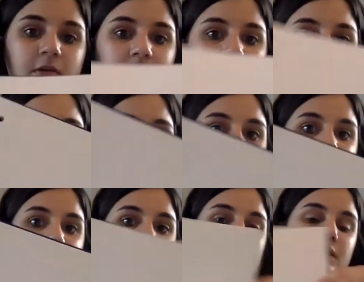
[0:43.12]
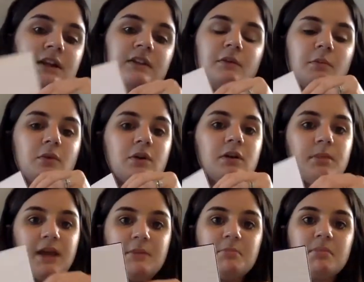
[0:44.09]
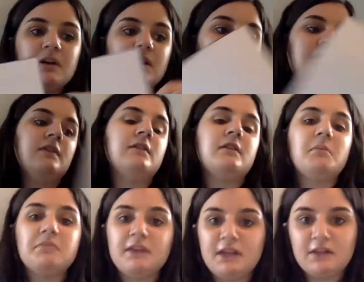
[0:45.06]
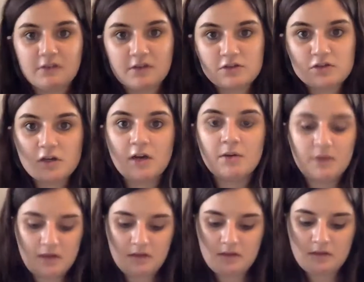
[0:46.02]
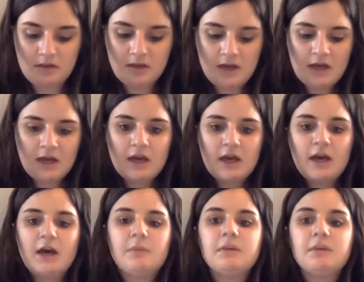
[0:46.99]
with, okay? So you need some sort of paper and something to draw with.